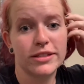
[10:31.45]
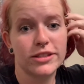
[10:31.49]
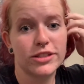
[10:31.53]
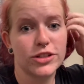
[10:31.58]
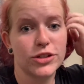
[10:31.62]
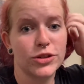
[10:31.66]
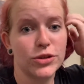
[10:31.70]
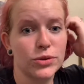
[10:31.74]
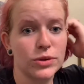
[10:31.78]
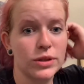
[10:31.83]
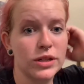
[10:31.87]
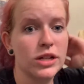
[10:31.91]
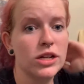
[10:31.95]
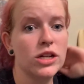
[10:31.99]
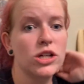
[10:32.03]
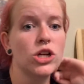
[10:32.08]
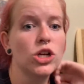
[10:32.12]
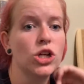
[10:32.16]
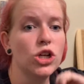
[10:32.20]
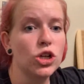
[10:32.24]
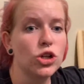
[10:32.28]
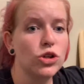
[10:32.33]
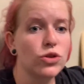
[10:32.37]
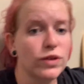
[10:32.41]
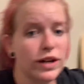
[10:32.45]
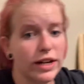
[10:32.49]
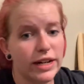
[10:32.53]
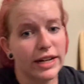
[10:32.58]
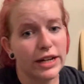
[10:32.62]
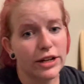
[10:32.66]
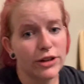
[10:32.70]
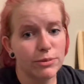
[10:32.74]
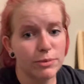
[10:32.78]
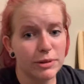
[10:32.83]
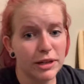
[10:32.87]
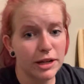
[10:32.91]
So right now
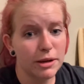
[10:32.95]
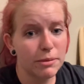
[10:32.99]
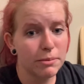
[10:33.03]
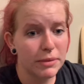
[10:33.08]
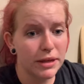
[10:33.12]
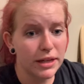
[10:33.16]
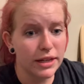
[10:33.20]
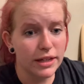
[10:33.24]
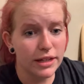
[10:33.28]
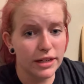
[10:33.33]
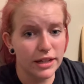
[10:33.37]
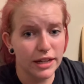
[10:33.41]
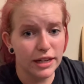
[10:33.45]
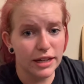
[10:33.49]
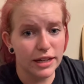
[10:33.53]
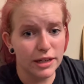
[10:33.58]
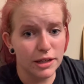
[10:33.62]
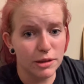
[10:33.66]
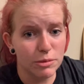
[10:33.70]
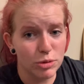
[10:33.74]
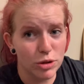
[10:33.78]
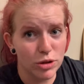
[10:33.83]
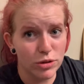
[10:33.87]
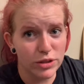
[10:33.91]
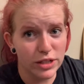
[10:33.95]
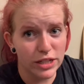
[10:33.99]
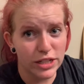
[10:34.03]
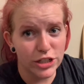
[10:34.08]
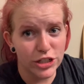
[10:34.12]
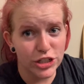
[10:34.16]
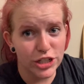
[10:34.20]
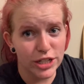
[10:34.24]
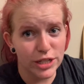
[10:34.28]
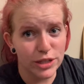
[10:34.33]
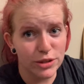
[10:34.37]
I'm gonna make a protein shake.